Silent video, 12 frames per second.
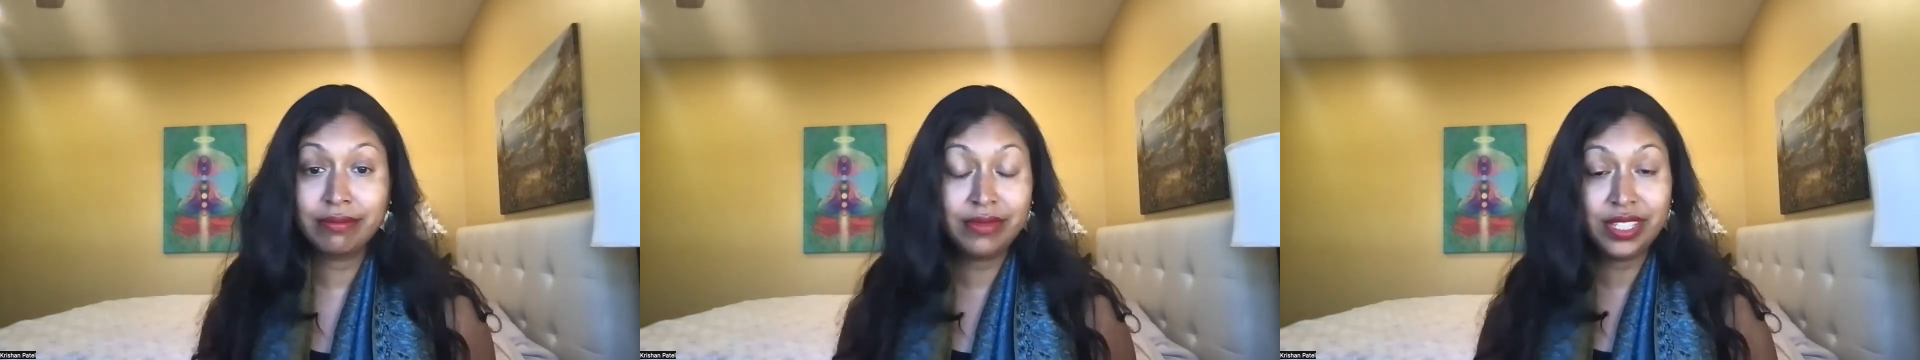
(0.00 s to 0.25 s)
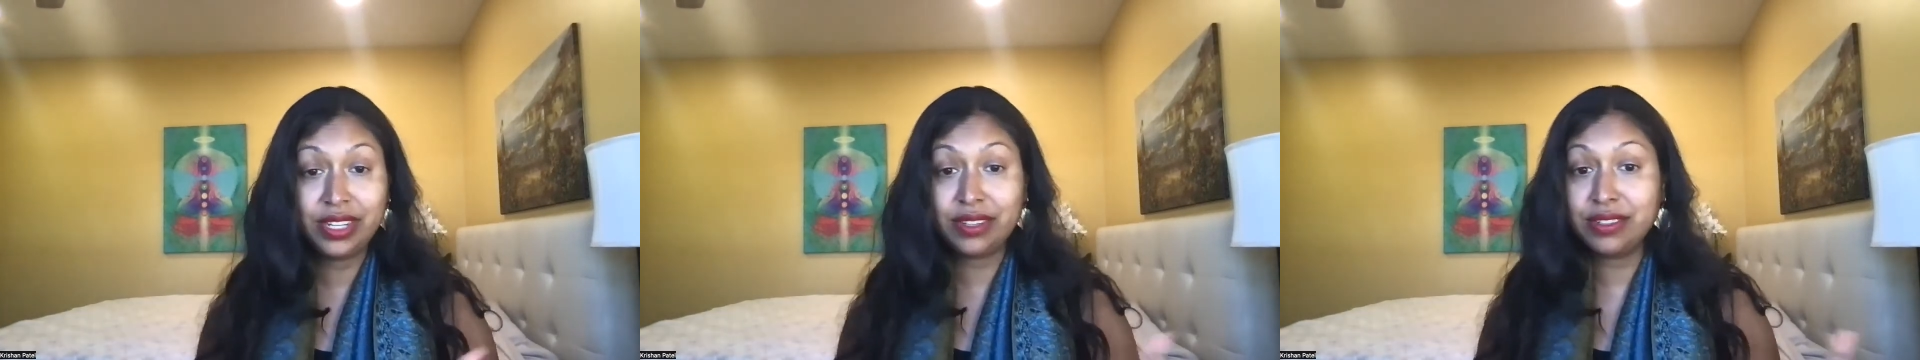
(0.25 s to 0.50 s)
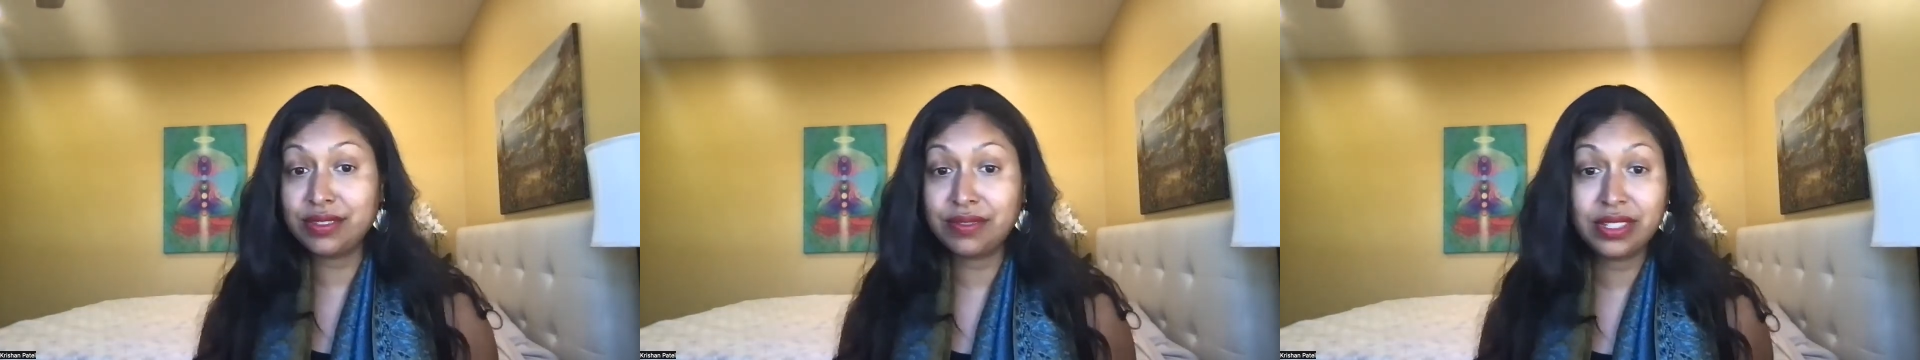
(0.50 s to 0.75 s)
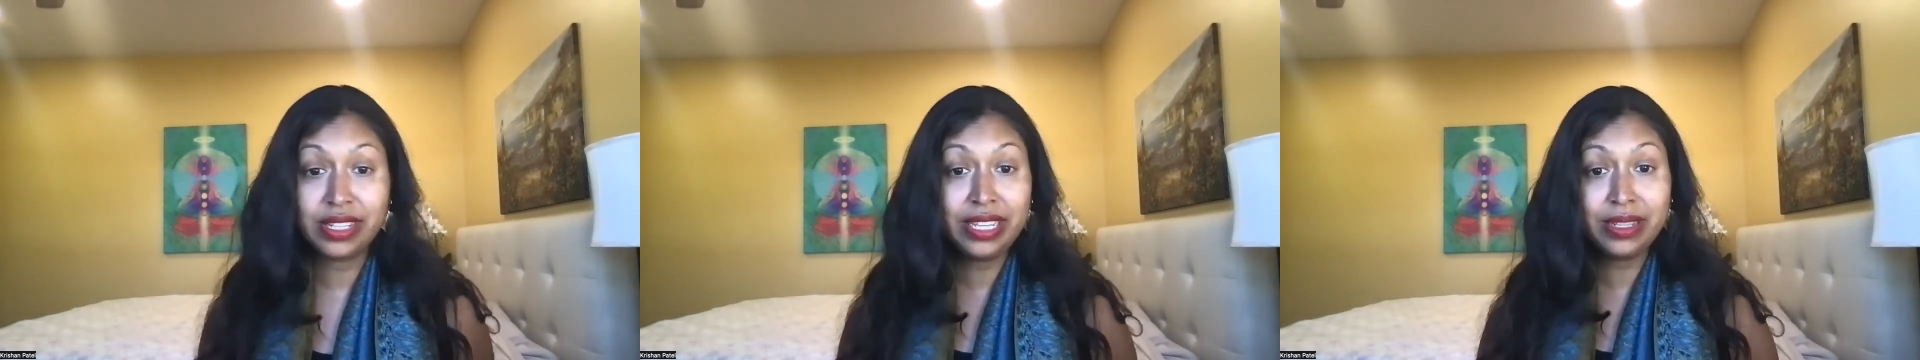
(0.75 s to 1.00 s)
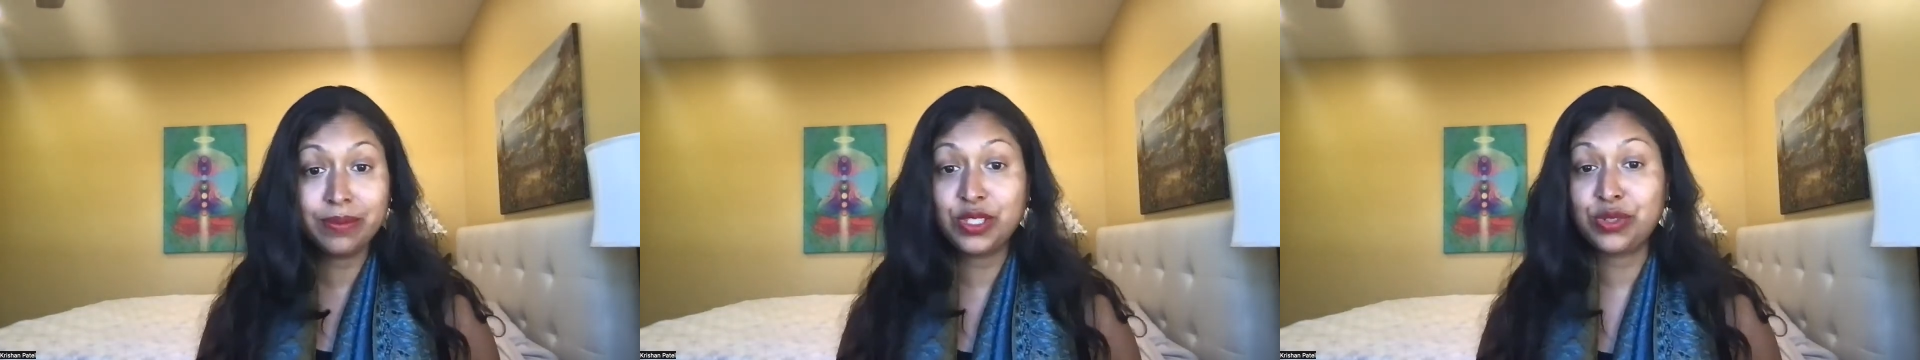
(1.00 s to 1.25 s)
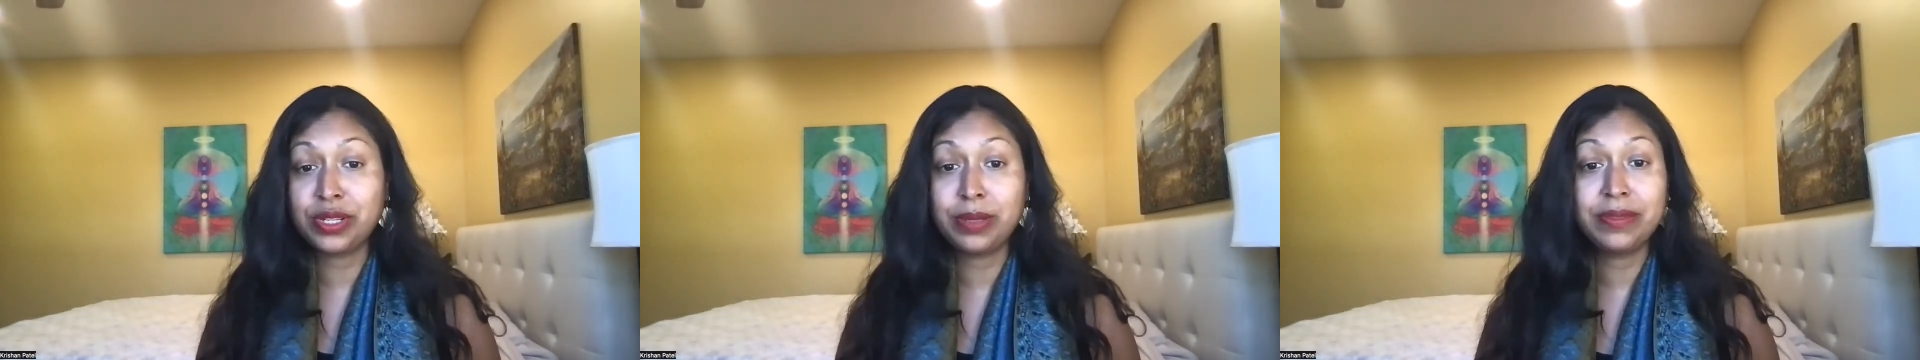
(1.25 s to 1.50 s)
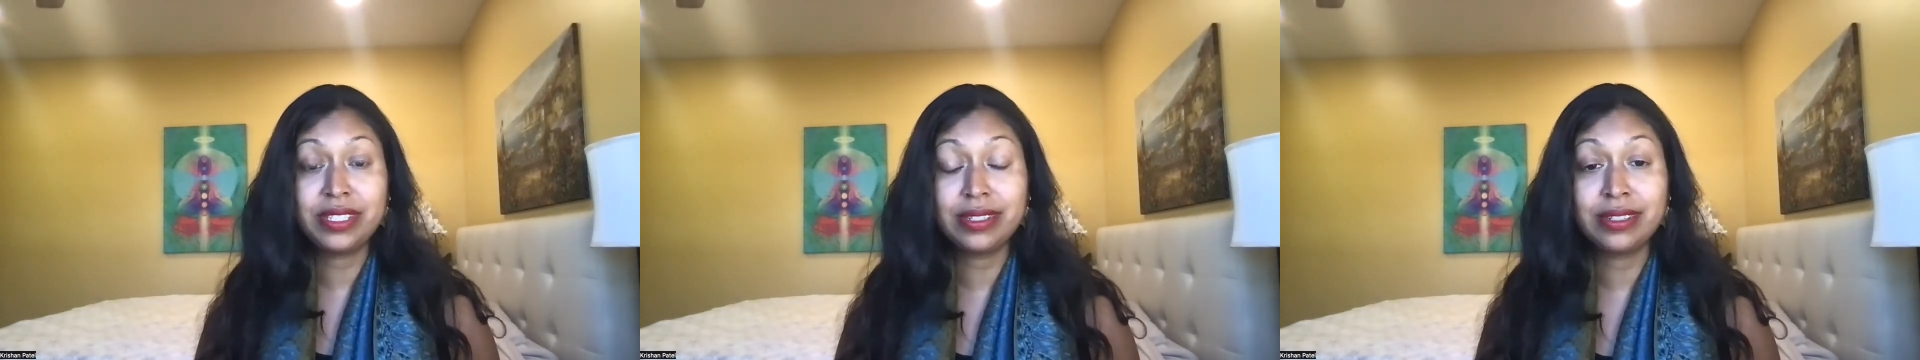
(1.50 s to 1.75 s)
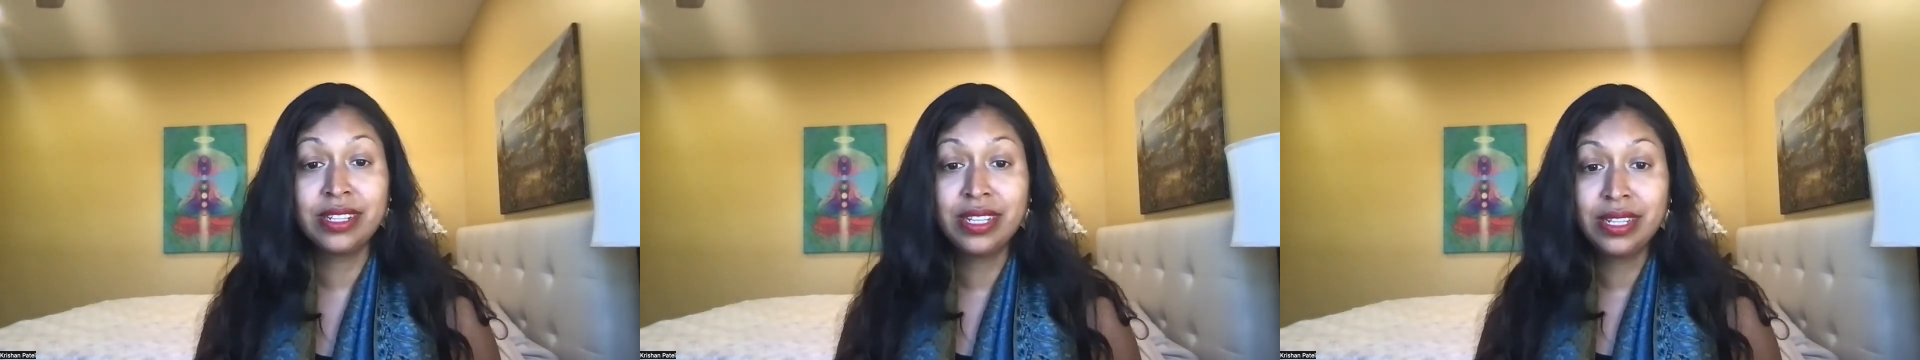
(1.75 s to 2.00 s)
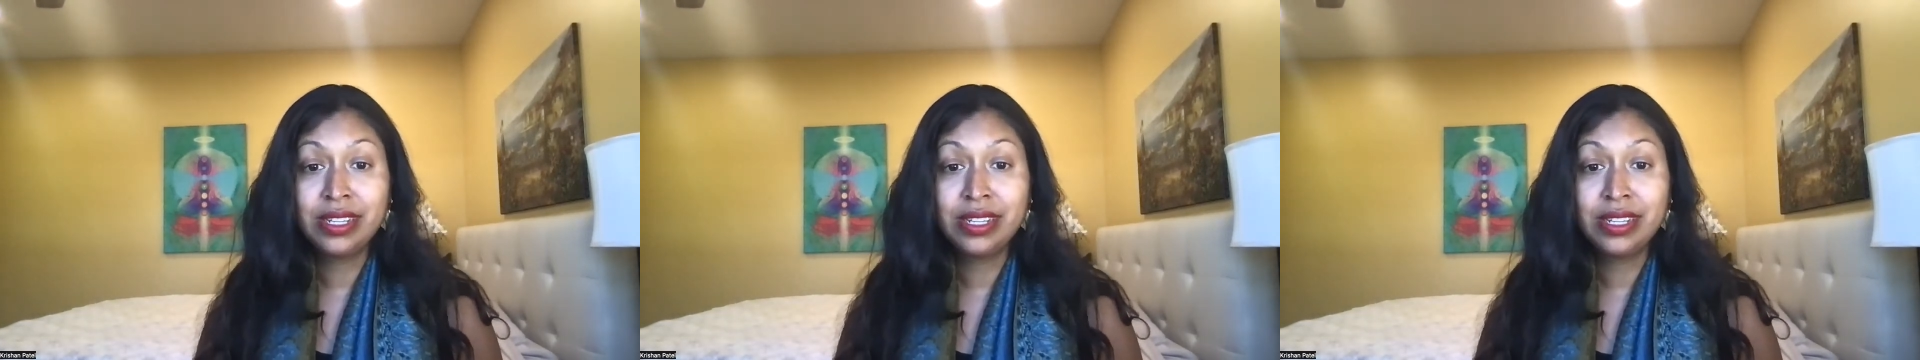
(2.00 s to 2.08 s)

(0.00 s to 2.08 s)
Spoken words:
different income streams and